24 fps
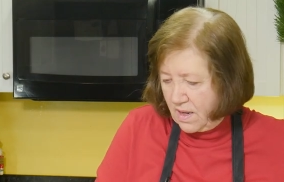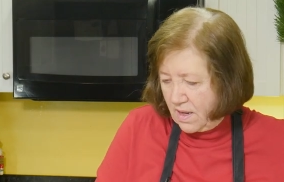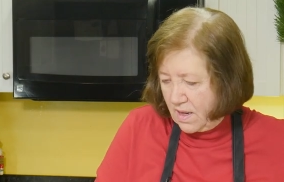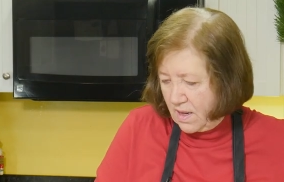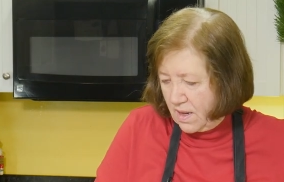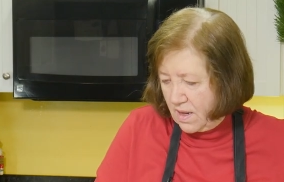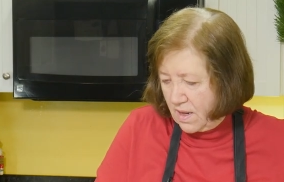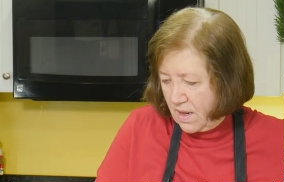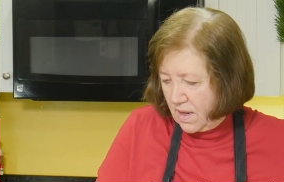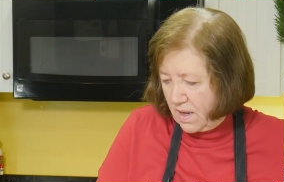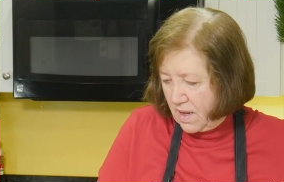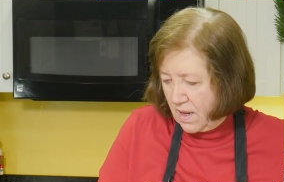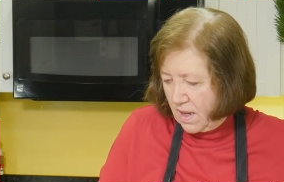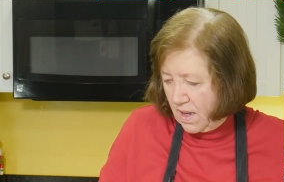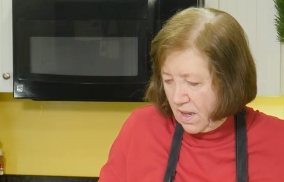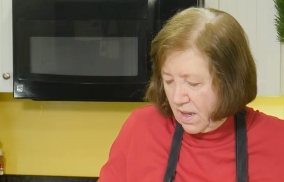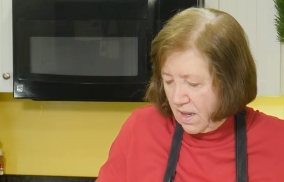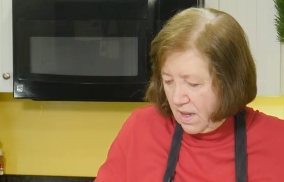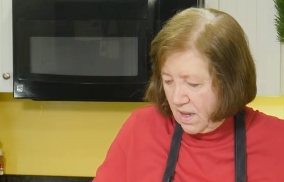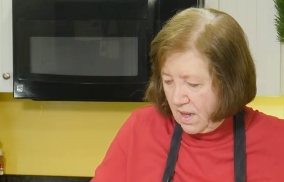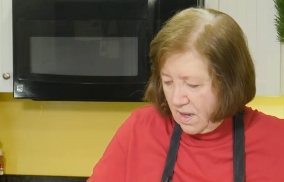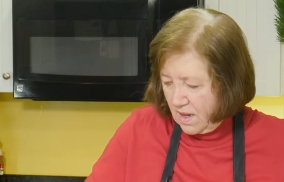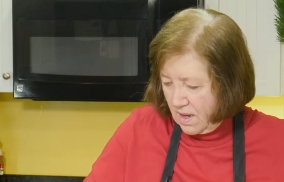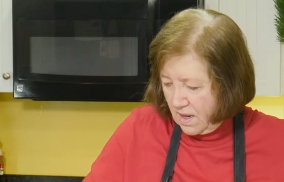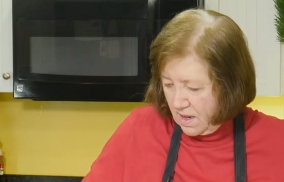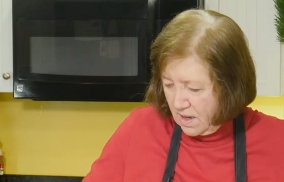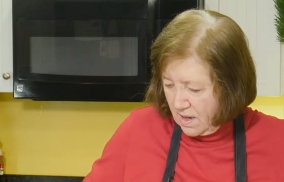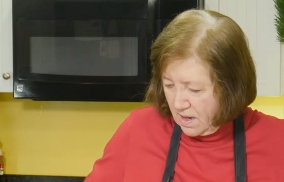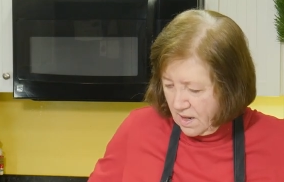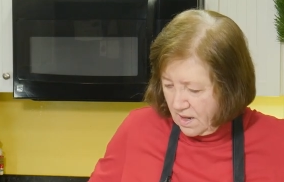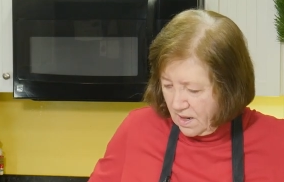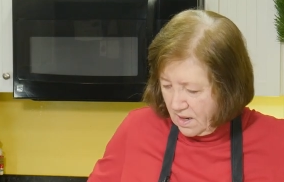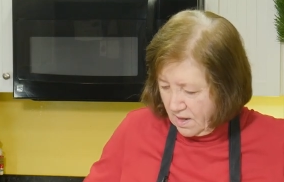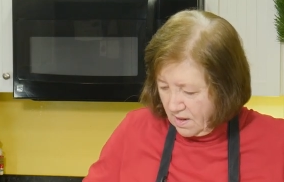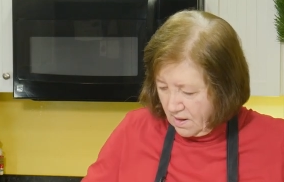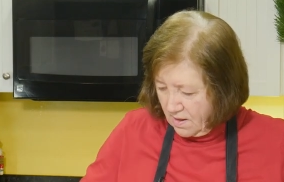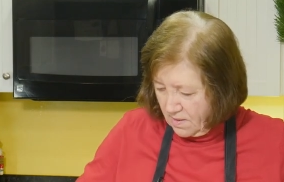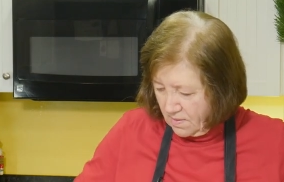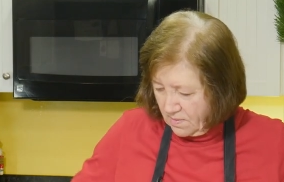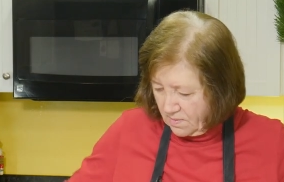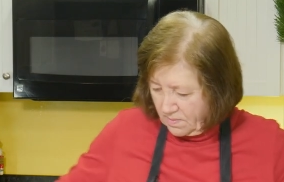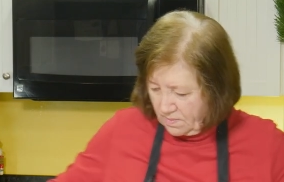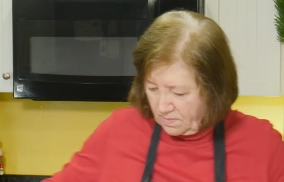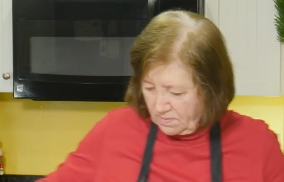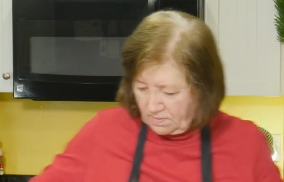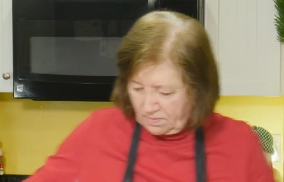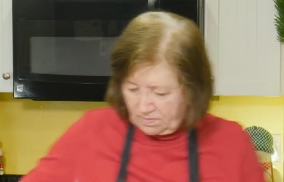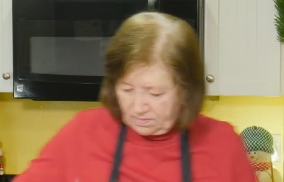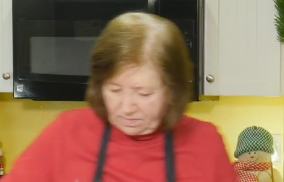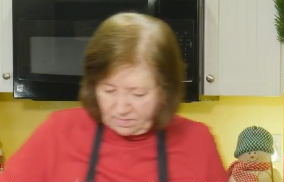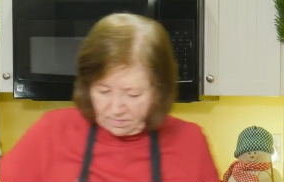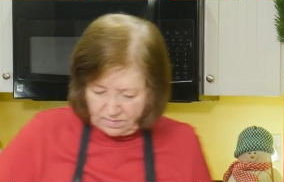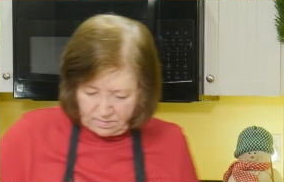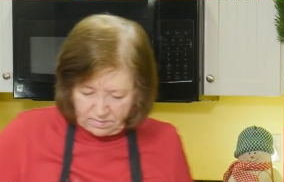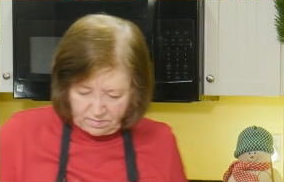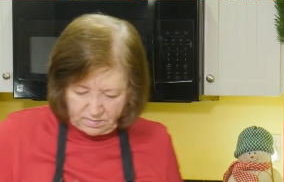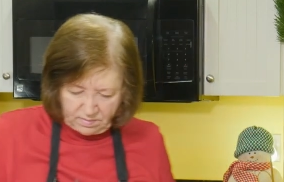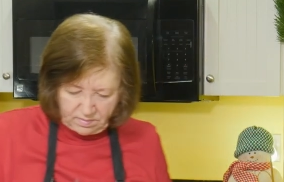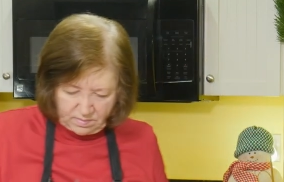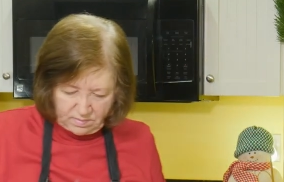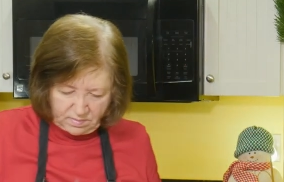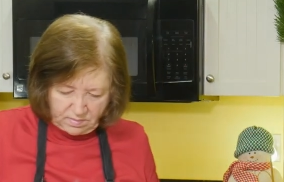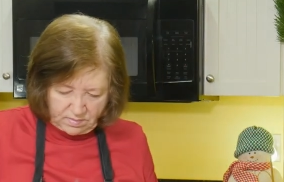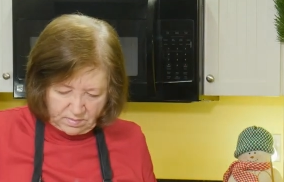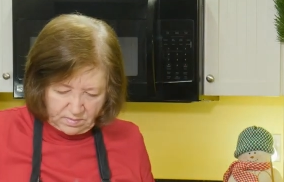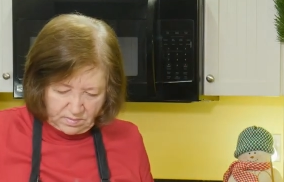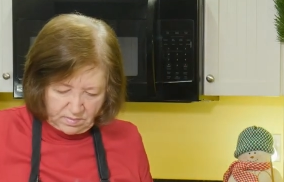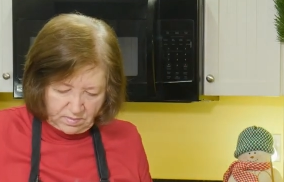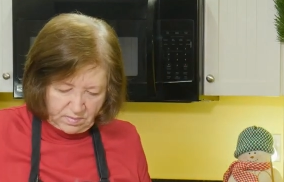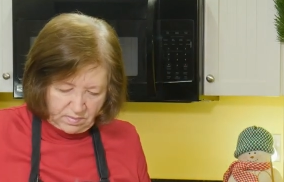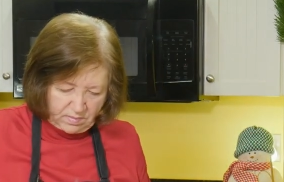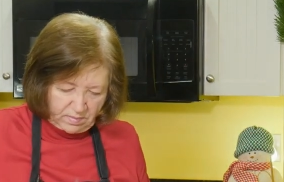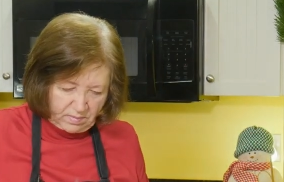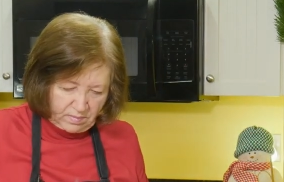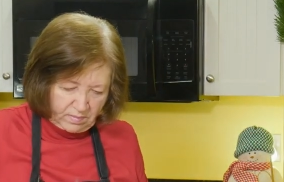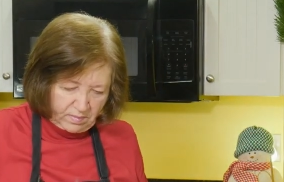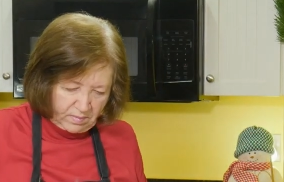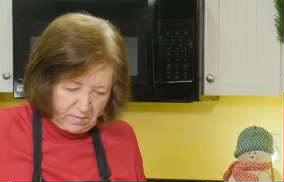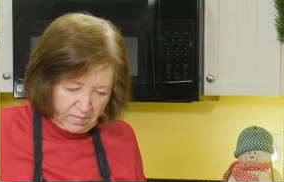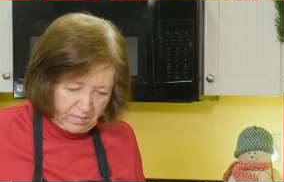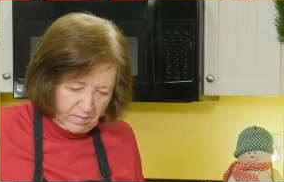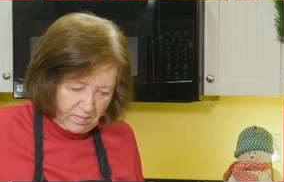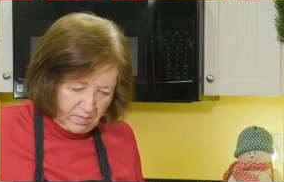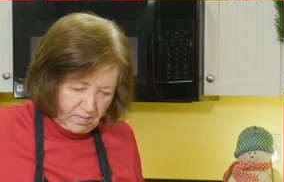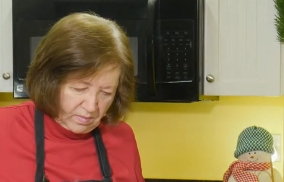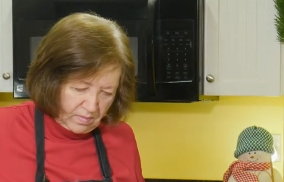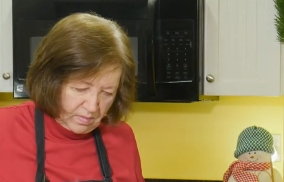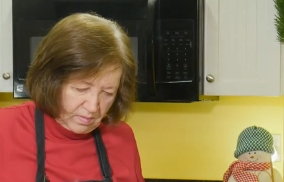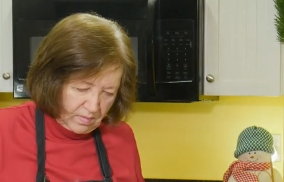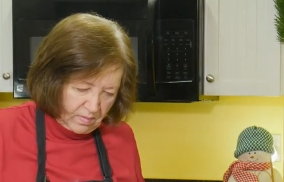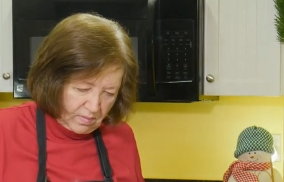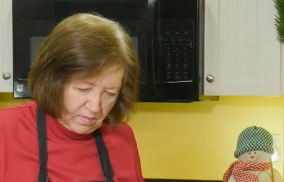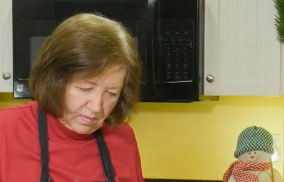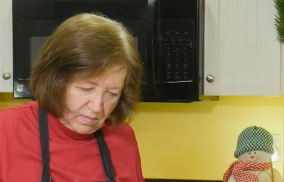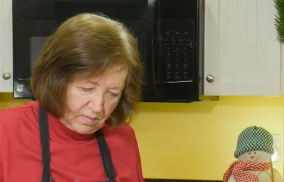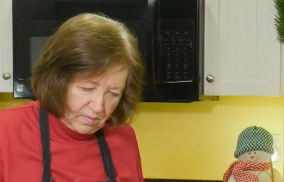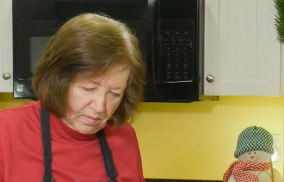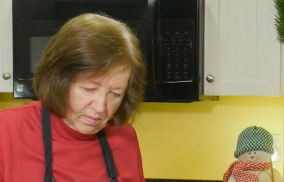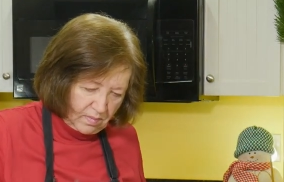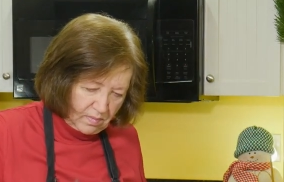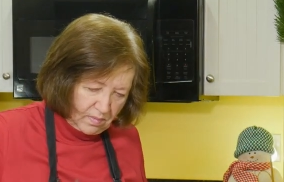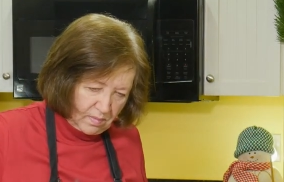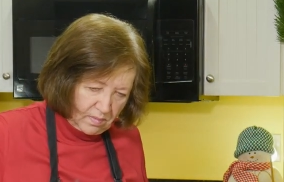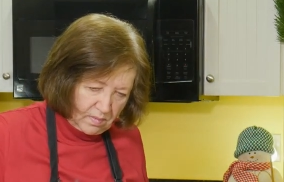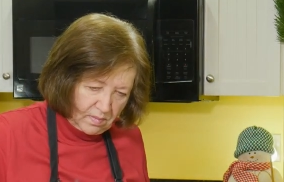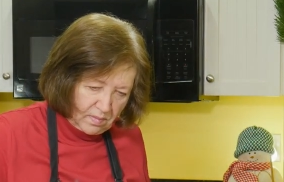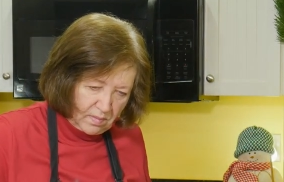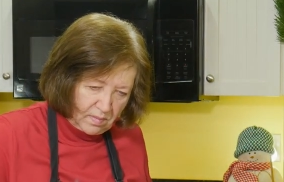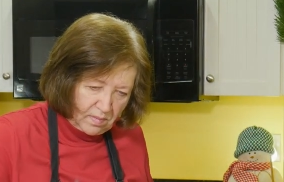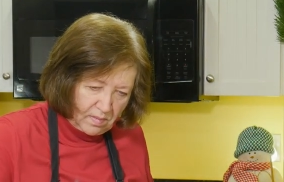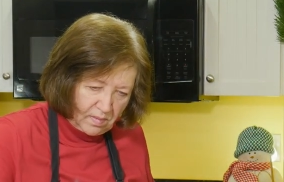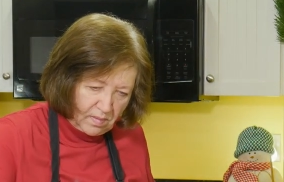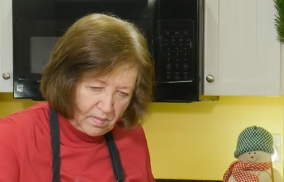(no one is talking)